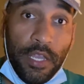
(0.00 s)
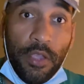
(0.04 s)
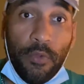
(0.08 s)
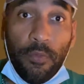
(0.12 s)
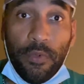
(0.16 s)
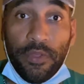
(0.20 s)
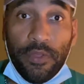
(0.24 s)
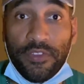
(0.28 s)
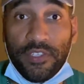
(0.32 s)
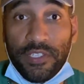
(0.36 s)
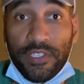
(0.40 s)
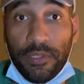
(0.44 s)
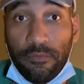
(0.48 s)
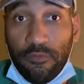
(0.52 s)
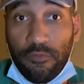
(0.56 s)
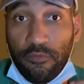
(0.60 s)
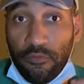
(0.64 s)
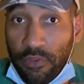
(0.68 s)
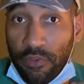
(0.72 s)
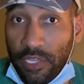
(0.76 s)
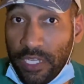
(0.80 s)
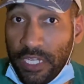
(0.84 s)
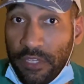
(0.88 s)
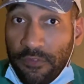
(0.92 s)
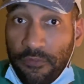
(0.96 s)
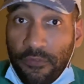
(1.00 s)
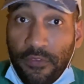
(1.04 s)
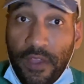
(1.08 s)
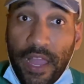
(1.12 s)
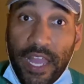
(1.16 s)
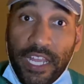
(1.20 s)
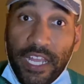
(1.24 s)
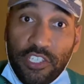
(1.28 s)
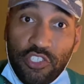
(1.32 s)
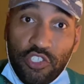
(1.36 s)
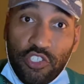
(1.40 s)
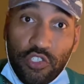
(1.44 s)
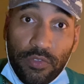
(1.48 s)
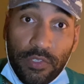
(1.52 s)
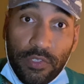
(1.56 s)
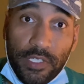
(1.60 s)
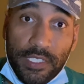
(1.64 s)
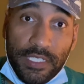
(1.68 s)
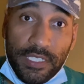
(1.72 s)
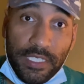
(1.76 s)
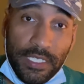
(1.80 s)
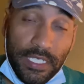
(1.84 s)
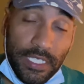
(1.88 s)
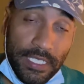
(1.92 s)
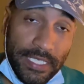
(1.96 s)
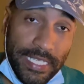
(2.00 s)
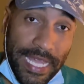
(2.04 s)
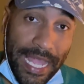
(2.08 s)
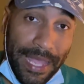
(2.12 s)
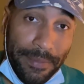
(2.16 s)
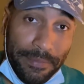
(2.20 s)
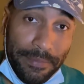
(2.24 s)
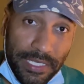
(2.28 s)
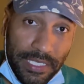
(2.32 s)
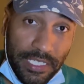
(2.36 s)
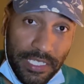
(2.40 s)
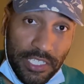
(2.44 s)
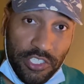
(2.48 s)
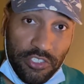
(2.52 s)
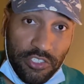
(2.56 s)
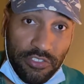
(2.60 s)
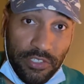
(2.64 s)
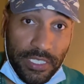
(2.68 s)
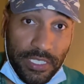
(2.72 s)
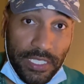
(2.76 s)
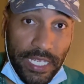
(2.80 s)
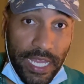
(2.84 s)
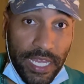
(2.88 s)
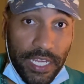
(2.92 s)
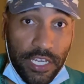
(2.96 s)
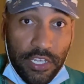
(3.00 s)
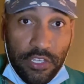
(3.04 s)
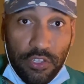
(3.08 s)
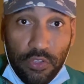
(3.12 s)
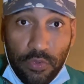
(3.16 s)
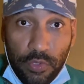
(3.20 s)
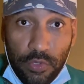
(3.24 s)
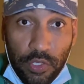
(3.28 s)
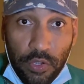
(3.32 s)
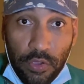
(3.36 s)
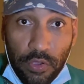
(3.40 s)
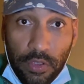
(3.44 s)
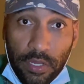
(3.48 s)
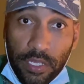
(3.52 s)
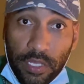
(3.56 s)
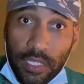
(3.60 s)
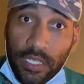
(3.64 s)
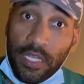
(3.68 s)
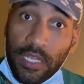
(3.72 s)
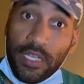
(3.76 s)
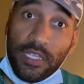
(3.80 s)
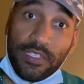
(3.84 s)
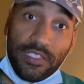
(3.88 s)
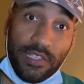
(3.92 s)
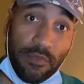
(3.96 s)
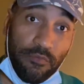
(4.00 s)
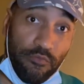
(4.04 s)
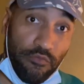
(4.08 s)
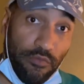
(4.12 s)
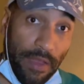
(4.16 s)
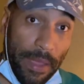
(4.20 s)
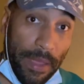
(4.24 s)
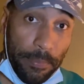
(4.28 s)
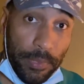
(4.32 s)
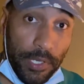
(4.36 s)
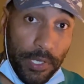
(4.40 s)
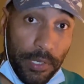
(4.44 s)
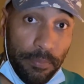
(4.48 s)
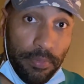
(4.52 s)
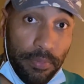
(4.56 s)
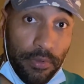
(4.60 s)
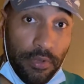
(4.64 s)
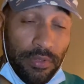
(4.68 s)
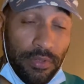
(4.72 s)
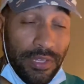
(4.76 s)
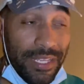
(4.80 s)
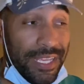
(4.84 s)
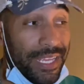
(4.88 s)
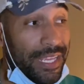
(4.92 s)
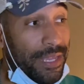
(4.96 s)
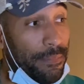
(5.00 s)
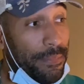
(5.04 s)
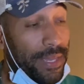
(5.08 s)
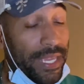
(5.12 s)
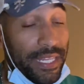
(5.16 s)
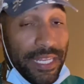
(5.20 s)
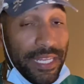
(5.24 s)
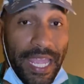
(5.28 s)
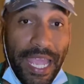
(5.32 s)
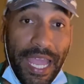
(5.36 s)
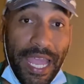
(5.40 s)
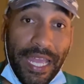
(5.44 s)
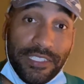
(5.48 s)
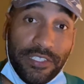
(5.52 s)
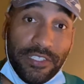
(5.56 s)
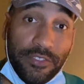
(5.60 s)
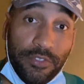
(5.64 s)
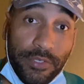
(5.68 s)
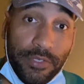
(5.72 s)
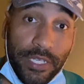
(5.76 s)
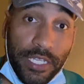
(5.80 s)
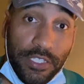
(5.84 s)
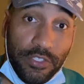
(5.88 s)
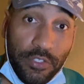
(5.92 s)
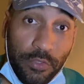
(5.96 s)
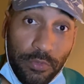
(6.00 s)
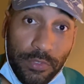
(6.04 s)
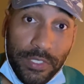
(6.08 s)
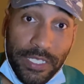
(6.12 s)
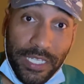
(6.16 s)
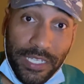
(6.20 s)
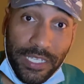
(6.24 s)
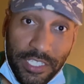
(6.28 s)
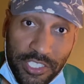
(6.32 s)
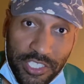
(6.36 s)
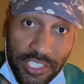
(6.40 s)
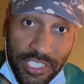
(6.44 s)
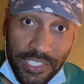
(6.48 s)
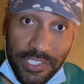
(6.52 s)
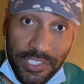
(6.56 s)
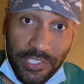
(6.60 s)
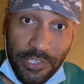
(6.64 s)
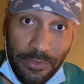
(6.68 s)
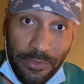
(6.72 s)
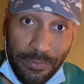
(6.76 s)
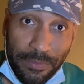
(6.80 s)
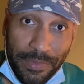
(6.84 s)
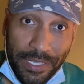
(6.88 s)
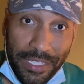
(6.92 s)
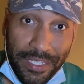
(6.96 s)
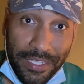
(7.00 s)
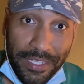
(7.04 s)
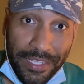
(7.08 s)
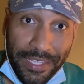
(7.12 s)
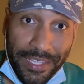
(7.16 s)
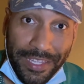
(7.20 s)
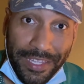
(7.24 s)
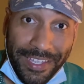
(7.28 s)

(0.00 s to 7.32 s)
with some really fine jewelers in the Diamond District out of New York, some reputable. Man, they had to do their due diligence on me.